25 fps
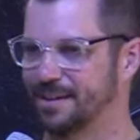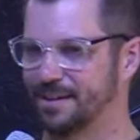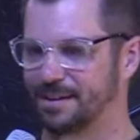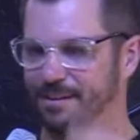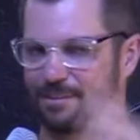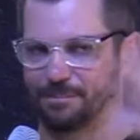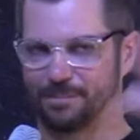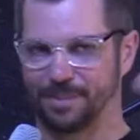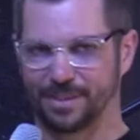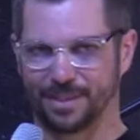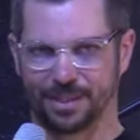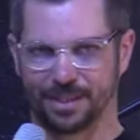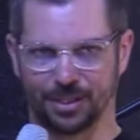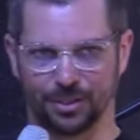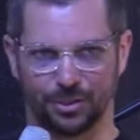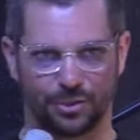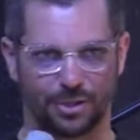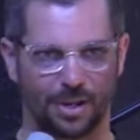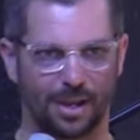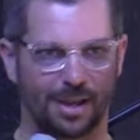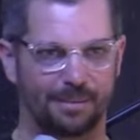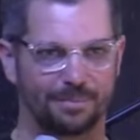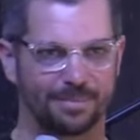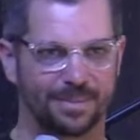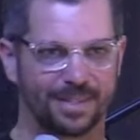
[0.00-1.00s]
But the
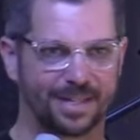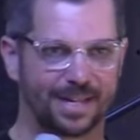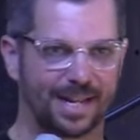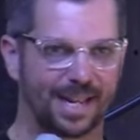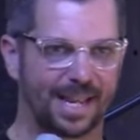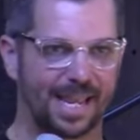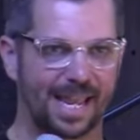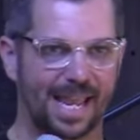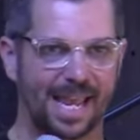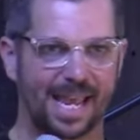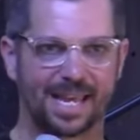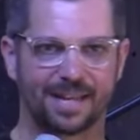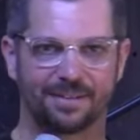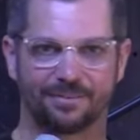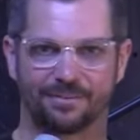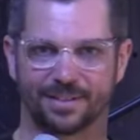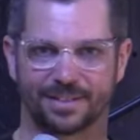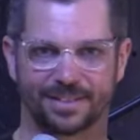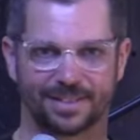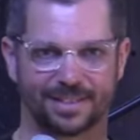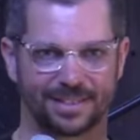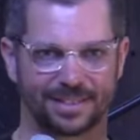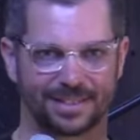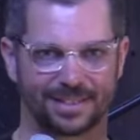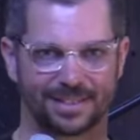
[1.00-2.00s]
job that I had
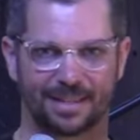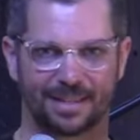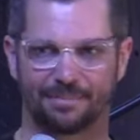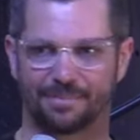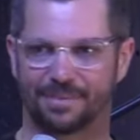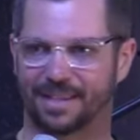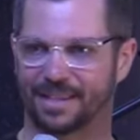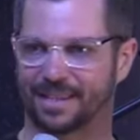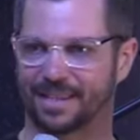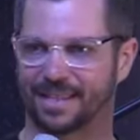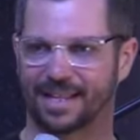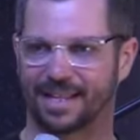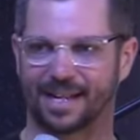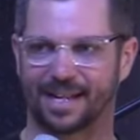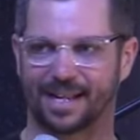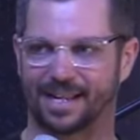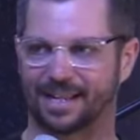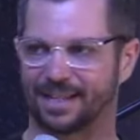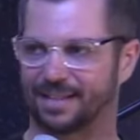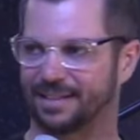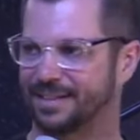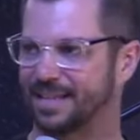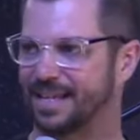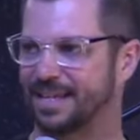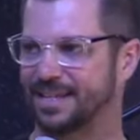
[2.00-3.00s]
wasn't something that I
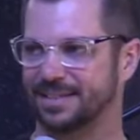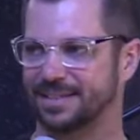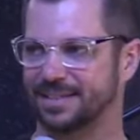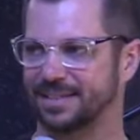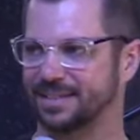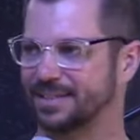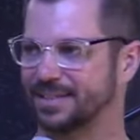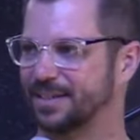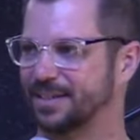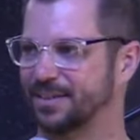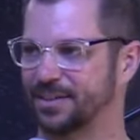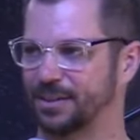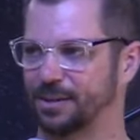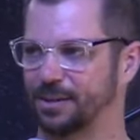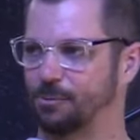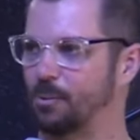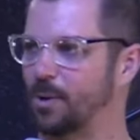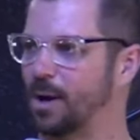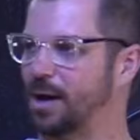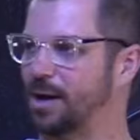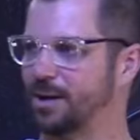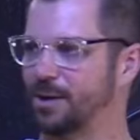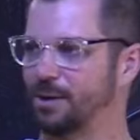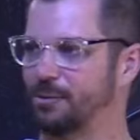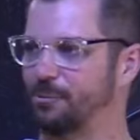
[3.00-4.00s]
could necessarily
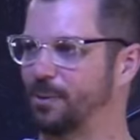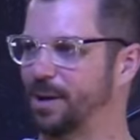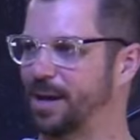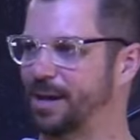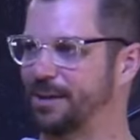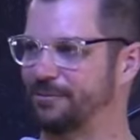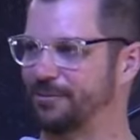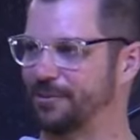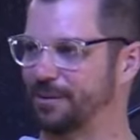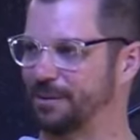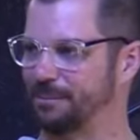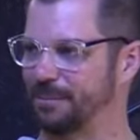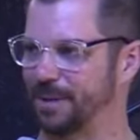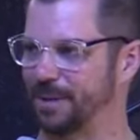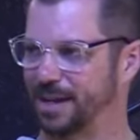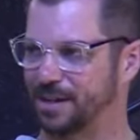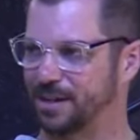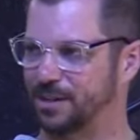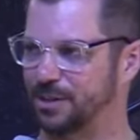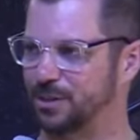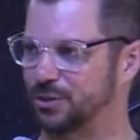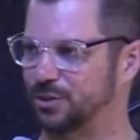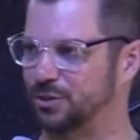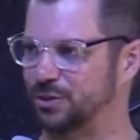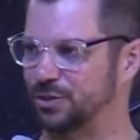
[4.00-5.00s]
walk away from. I
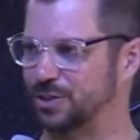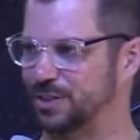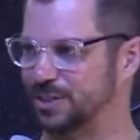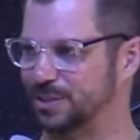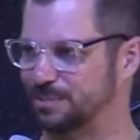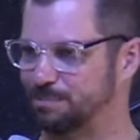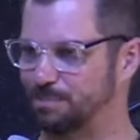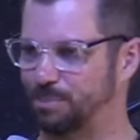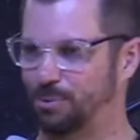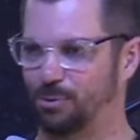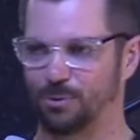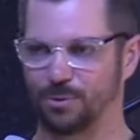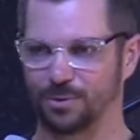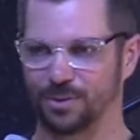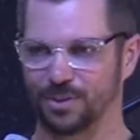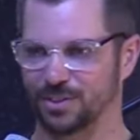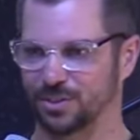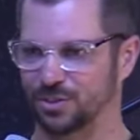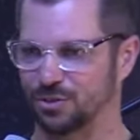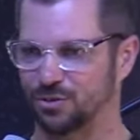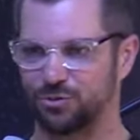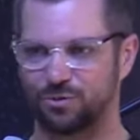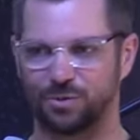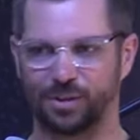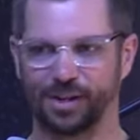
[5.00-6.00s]
couldn't just pull the
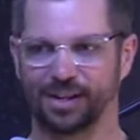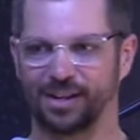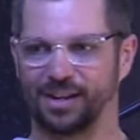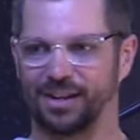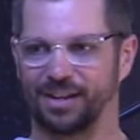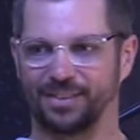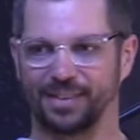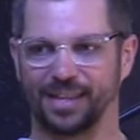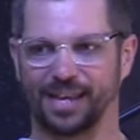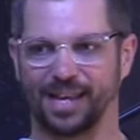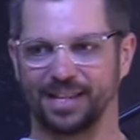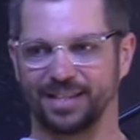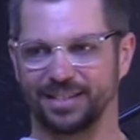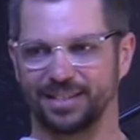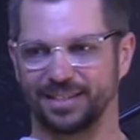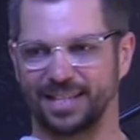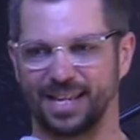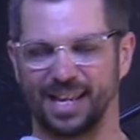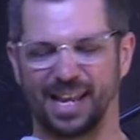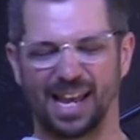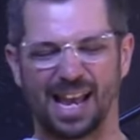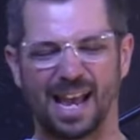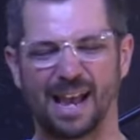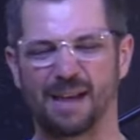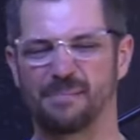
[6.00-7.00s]
string on that and
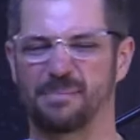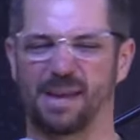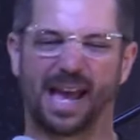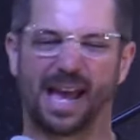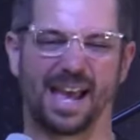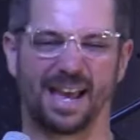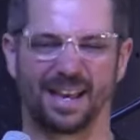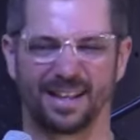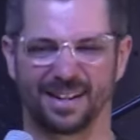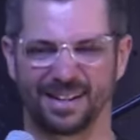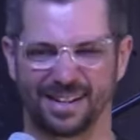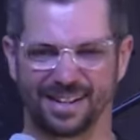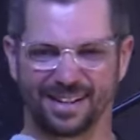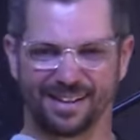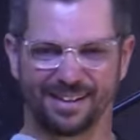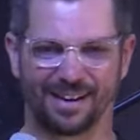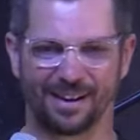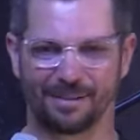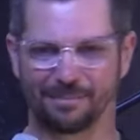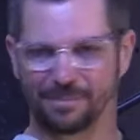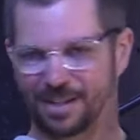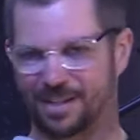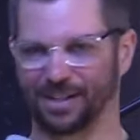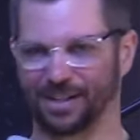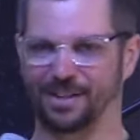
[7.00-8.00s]
say, I'm out of here.
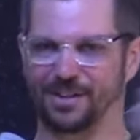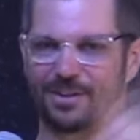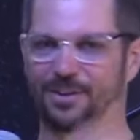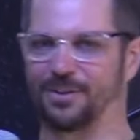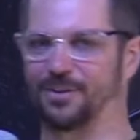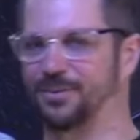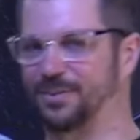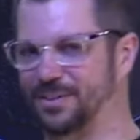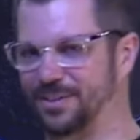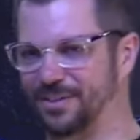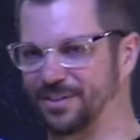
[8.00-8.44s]
I'm going to go do